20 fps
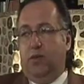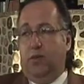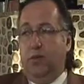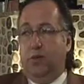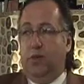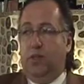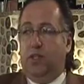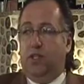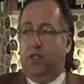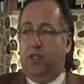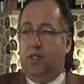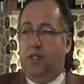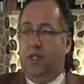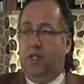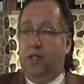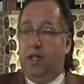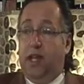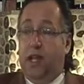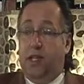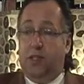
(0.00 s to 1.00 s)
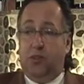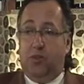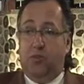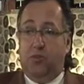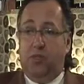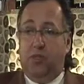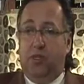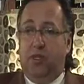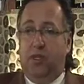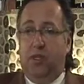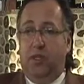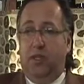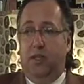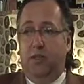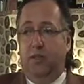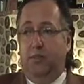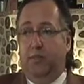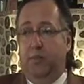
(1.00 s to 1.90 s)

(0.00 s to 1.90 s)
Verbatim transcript: which has to be